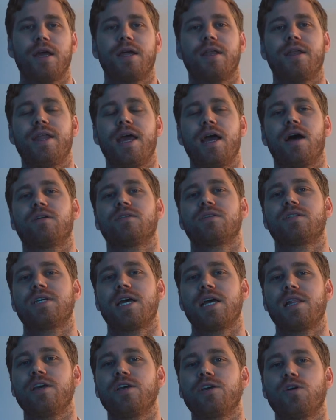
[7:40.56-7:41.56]
Now,
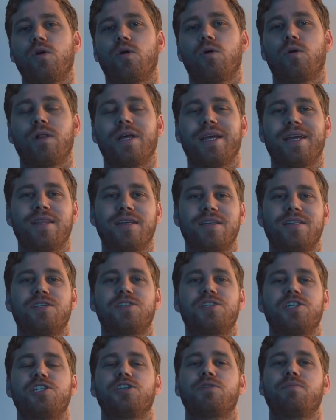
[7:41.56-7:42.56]
Telecoil in the
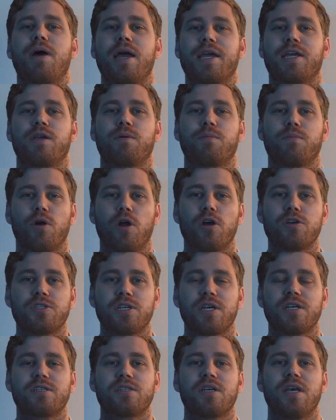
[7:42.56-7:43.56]
decision-making
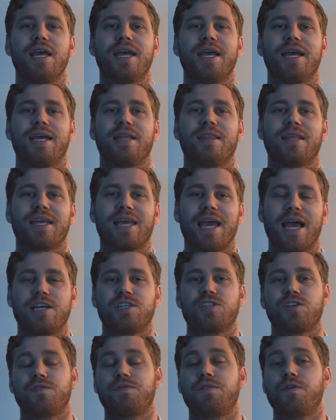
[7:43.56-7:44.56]
process in the
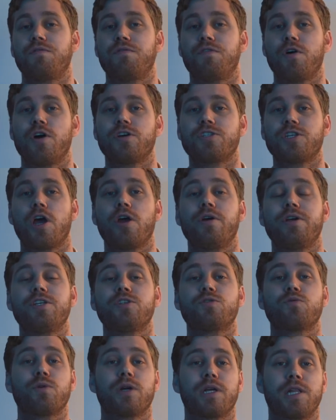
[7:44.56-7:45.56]
case of the Virto is
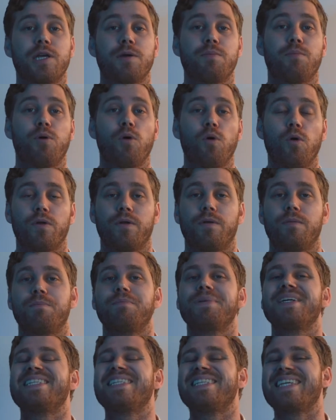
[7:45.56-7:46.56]
really important,
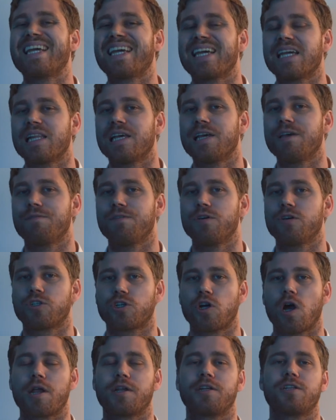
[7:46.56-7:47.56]
particularly if you're
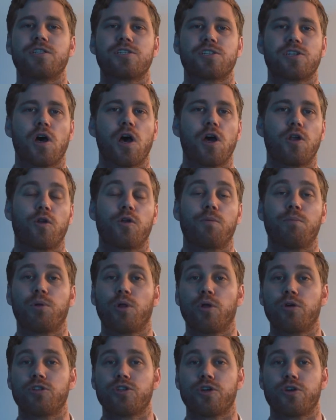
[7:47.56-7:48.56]
trying to decide on a
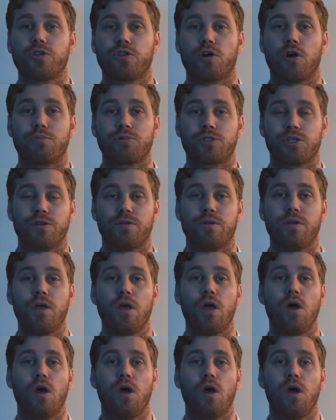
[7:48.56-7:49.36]
Bluetooth option